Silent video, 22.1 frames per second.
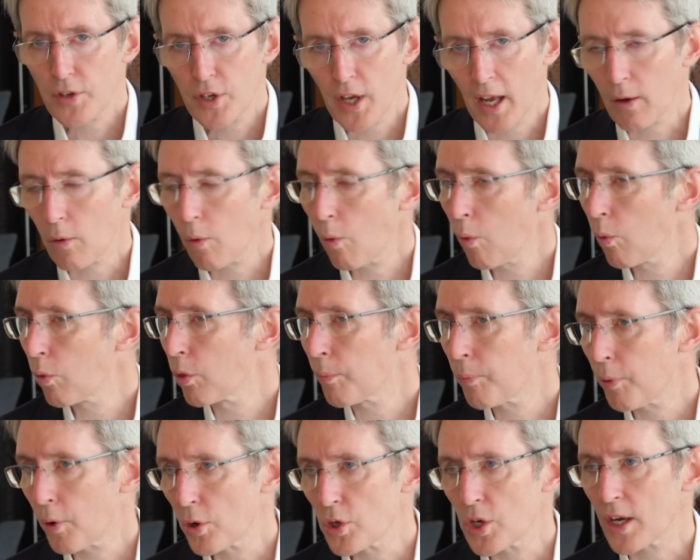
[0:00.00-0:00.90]
take all the
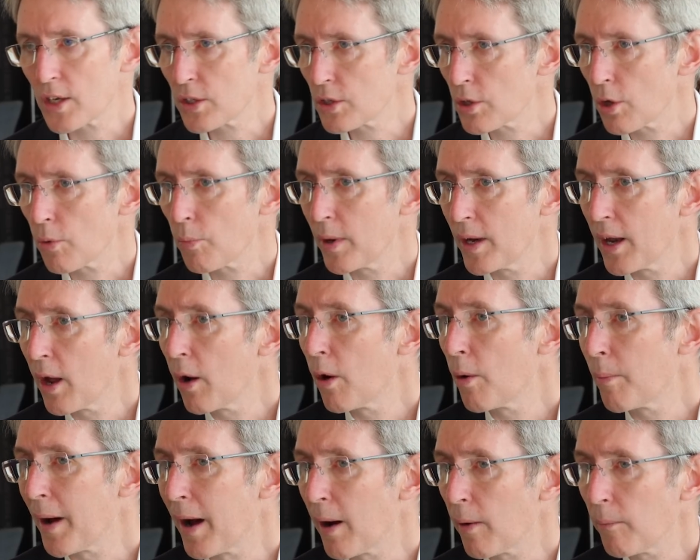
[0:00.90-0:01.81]
projects that we
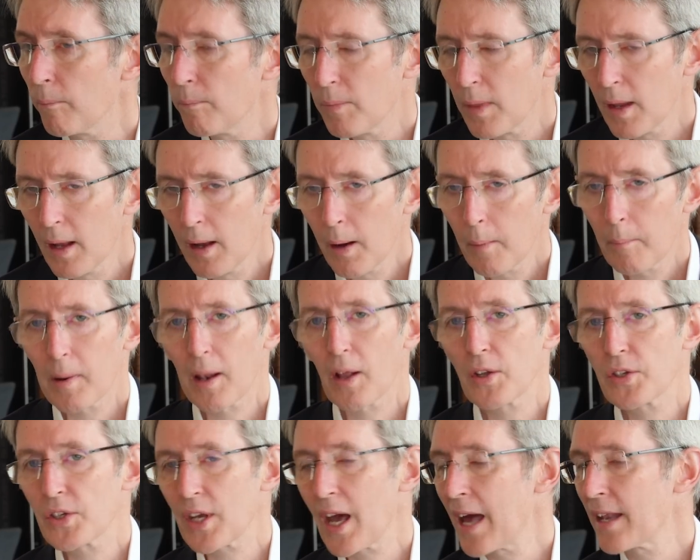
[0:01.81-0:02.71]
know about,
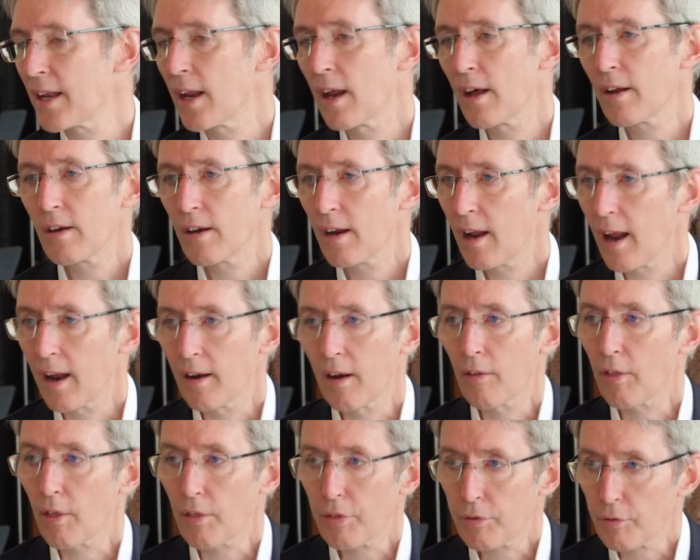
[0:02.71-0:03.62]
plus add a,
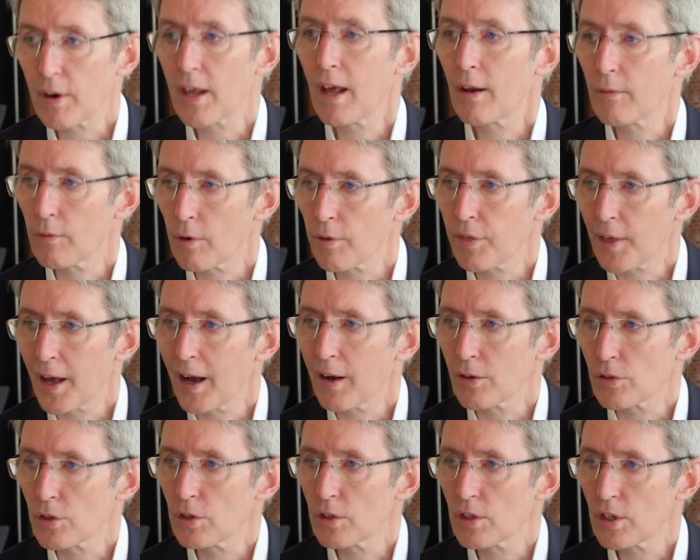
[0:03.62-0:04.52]
another
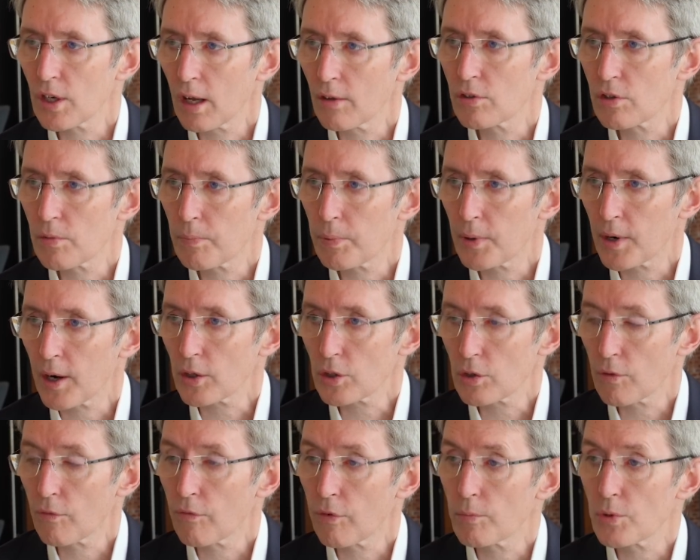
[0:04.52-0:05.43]
300,000 tonnes of
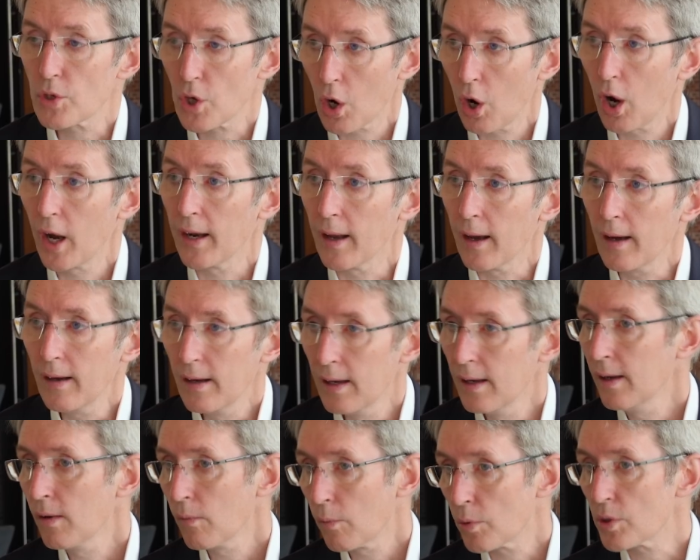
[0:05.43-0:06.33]
production from China,
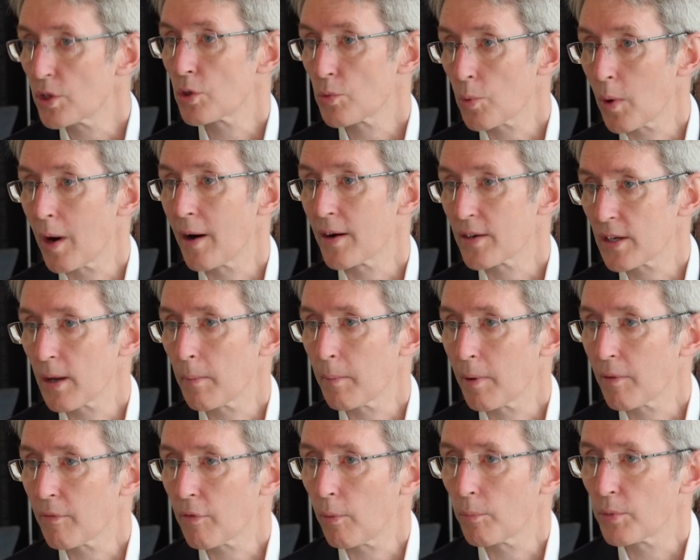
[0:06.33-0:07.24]
which is where it's
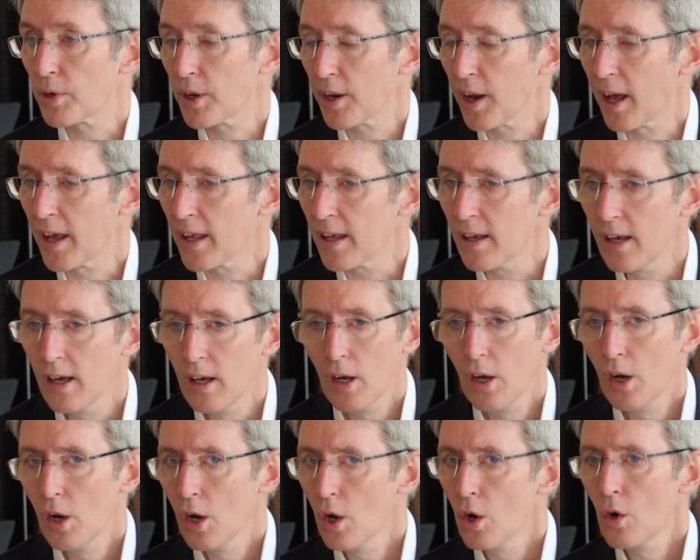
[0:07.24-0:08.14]
coming from today,
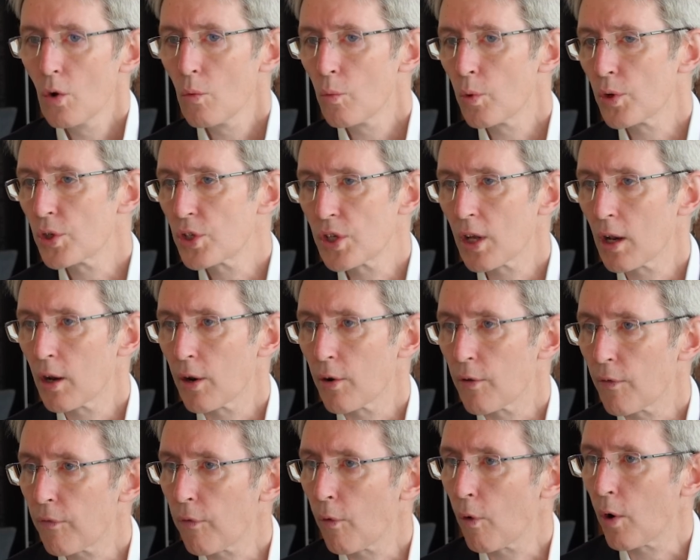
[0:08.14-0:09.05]
we're still at
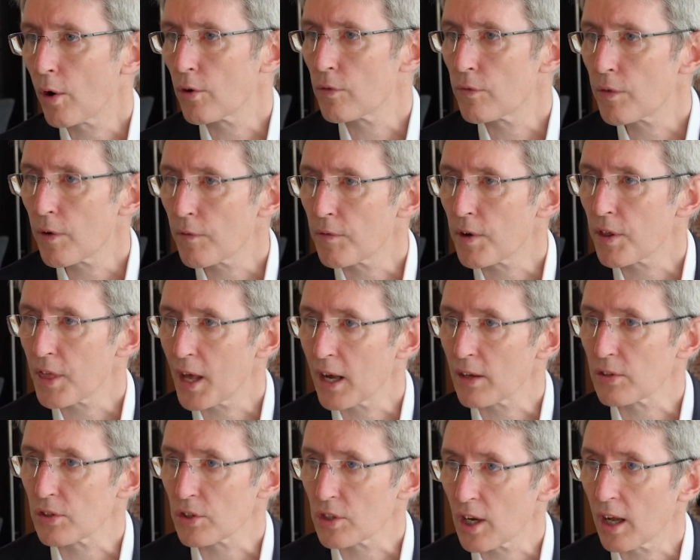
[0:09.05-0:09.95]
a
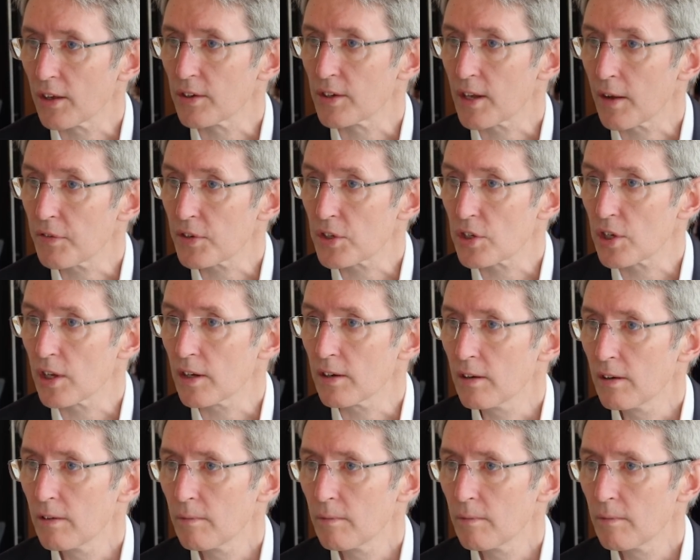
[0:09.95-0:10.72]
450,000 tonne deficit.